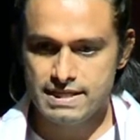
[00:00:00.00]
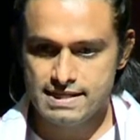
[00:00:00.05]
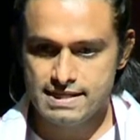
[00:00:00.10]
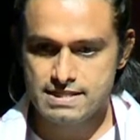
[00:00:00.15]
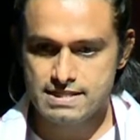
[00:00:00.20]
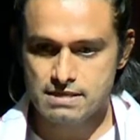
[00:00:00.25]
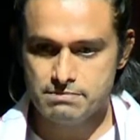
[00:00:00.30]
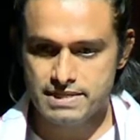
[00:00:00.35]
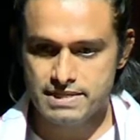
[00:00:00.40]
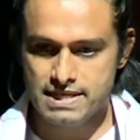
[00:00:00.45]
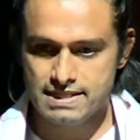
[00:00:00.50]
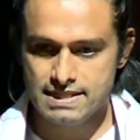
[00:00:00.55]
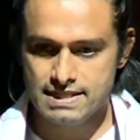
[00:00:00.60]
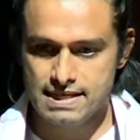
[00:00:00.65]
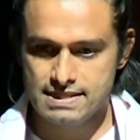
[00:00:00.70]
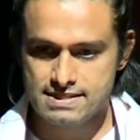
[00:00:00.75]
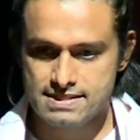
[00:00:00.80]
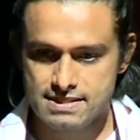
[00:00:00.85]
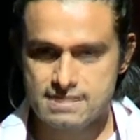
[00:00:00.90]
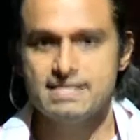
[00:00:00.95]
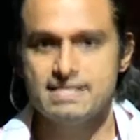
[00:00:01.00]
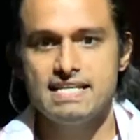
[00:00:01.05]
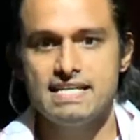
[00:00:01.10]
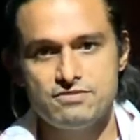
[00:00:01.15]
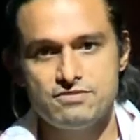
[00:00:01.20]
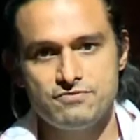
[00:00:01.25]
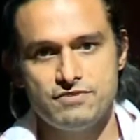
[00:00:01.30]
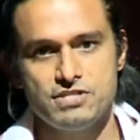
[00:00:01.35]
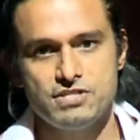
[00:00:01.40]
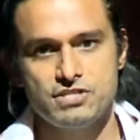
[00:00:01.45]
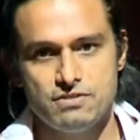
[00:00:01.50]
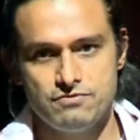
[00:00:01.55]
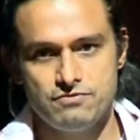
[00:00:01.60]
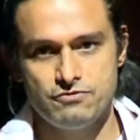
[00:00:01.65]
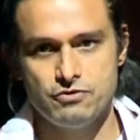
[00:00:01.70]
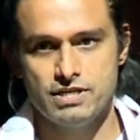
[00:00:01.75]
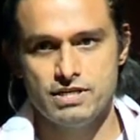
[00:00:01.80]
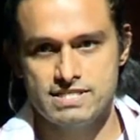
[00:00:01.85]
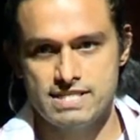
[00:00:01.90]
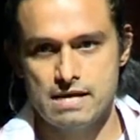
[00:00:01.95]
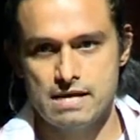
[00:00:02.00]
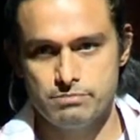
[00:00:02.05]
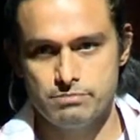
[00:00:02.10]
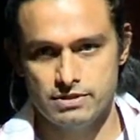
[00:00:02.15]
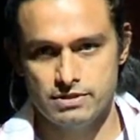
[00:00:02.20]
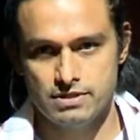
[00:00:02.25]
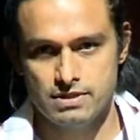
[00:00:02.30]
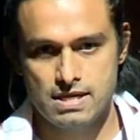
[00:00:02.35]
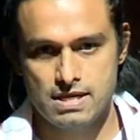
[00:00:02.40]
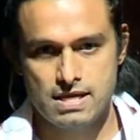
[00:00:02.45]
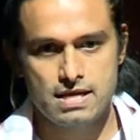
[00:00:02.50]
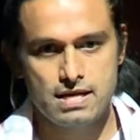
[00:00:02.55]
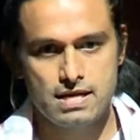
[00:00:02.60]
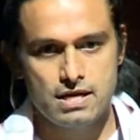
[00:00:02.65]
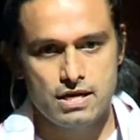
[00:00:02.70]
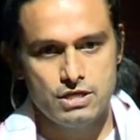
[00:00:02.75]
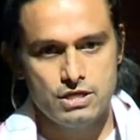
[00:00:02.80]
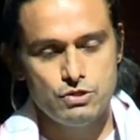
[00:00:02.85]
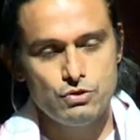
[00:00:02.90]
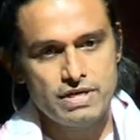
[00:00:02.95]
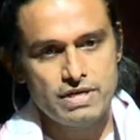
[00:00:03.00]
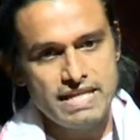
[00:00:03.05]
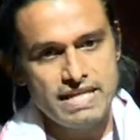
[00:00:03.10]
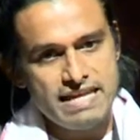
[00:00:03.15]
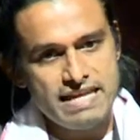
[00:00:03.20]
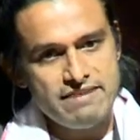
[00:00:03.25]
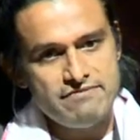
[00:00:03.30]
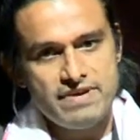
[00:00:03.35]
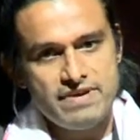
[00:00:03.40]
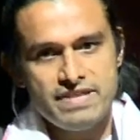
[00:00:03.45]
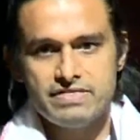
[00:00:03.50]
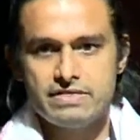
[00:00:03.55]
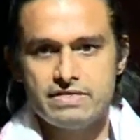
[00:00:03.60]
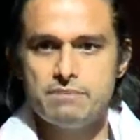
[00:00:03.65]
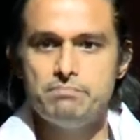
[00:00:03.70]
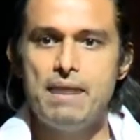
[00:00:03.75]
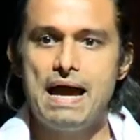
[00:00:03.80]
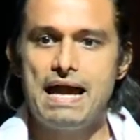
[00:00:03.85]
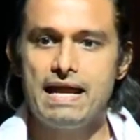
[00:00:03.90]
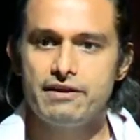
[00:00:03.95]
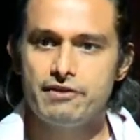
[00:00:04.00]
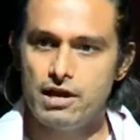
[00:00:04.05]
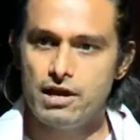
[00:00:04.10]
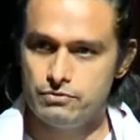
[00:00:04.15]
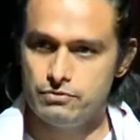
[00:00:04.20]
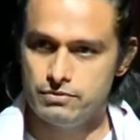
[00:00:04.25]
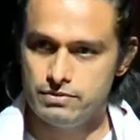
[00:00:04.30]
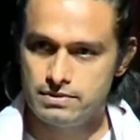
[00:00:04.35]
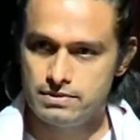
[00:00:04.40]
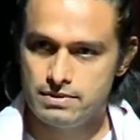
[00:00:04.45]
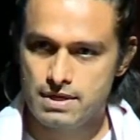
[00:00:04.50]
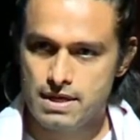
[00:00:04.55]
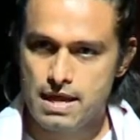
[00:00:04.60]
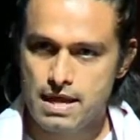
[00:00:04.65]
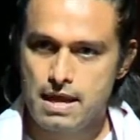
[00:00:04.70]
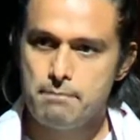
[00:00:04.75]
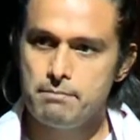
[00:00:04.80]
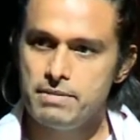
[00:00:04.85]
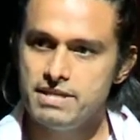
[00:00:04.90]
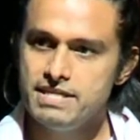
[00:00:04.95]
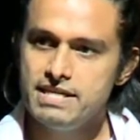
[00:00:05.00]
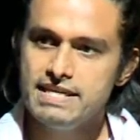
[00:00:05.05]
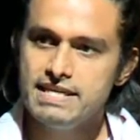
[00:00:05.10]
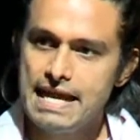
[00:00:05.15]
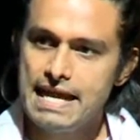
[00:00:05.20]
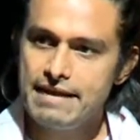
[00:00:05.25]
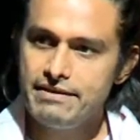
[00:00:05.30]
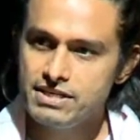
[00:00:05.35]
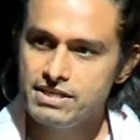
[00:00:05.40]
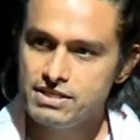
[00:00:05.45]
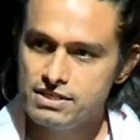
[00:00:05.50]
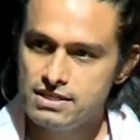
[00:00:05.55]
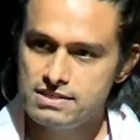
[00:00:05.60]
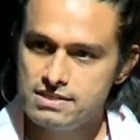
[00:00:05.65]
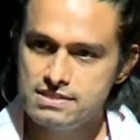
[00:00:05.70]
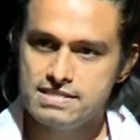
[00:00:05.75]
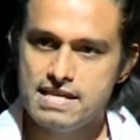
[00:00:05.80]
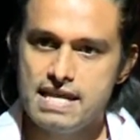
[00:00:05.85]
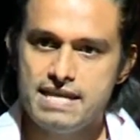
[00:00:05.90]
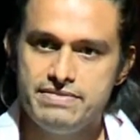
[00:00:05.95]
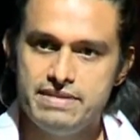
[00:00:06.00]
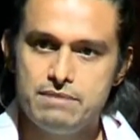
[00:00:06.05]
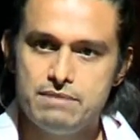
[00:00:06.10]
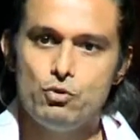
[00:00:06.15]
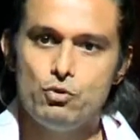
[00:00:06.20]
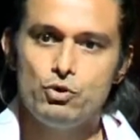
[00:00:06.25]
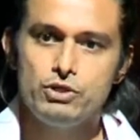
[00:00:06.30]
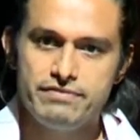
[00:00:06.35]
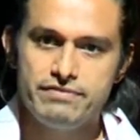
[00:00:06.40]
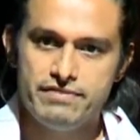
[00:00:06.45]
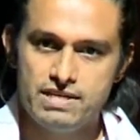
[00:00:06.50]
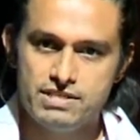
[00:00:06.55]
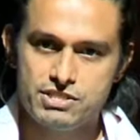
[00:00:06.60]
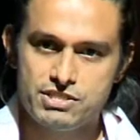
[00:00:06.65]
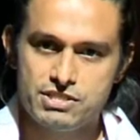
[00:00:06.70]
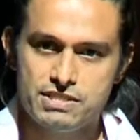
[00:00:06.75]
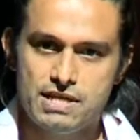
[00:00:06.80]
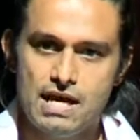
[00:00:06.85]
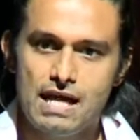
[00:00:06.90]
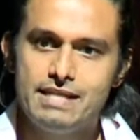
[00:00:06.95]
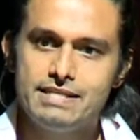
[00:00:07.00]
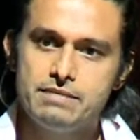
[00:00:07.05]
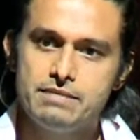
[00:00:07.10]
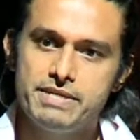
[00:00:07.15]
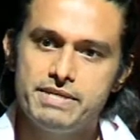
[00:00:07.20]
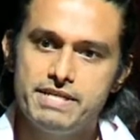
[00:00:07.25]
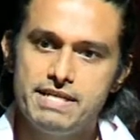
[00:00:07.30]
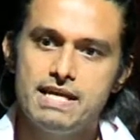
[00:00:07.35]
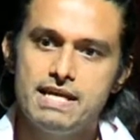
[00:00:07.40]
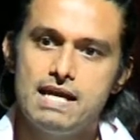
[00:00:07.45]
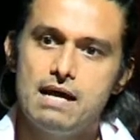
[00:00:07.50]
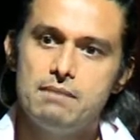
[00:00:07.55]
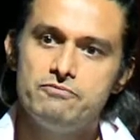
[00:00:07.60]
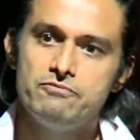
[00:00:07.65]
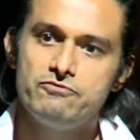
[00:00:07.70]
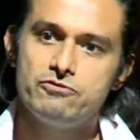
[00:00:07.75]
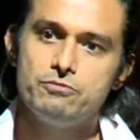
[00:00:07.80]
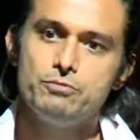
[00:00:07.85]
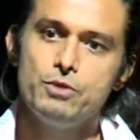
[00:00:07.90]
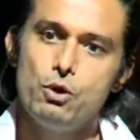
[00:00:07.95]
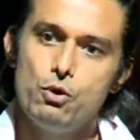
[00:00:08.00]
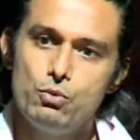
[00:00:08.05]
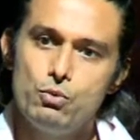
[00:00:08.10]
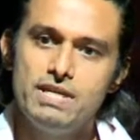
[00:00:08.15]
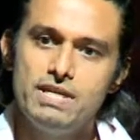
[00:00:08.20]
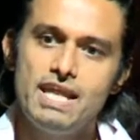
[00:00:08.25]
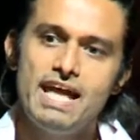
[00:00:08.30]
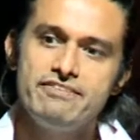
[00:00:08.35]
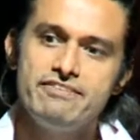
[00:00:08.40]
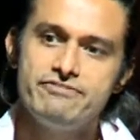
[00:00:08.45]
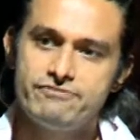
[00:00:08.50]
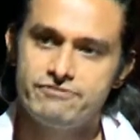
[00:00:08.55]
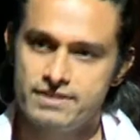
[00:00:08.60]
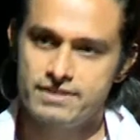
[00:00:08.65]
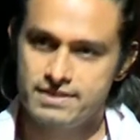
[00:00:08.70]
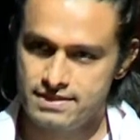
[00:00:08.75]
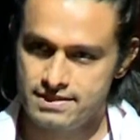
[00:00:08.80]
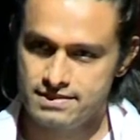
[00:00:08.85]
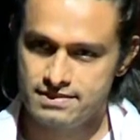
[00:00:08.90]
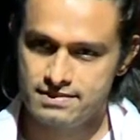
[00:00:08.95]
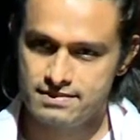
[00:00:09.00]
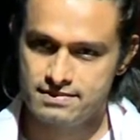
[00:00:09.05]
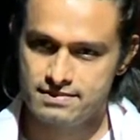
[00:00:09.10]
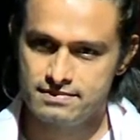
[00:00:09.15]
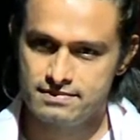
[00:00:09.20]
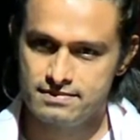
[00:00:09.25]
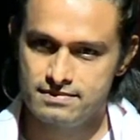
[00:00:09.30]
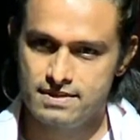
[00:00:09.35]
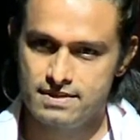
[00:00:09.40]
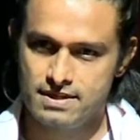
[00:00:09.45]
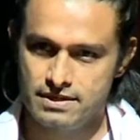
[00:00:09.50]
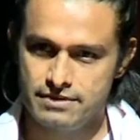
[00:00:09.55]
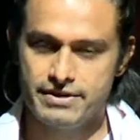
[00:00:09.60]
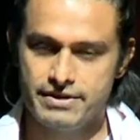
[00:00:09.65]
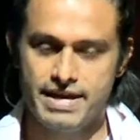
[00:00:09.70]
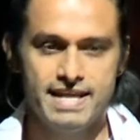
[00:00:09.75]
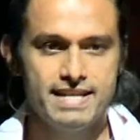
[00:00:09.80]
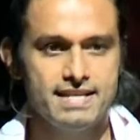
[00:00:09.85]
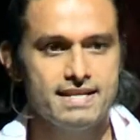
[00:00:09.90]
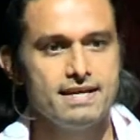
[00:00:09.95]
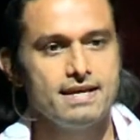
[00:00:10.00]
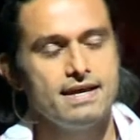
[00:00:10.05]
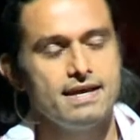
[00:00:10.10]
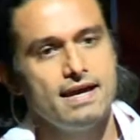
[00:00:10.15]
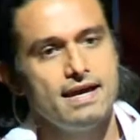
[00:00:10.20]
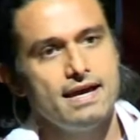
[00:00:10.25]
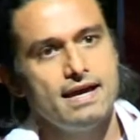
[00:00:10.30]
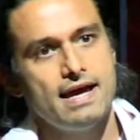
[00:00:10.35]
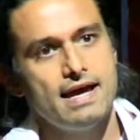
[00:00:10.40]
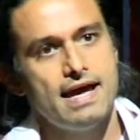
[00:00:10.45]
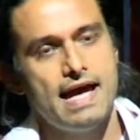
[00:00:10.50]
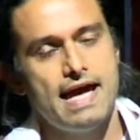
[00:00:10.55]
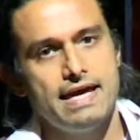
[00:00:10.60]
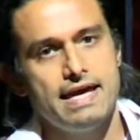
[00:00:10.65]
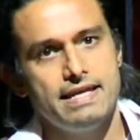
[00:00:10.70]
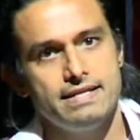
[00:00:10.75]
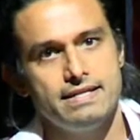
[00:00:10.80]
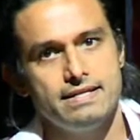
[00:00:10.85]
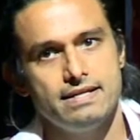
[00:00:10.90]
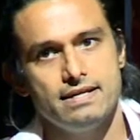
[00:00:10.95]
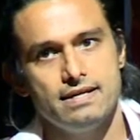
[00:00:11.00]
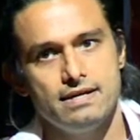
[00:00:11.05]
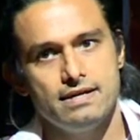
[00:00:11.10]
something that's science fiction, for example, you can invent the background, but the characters and their motivation ultimately come from your own life, right? And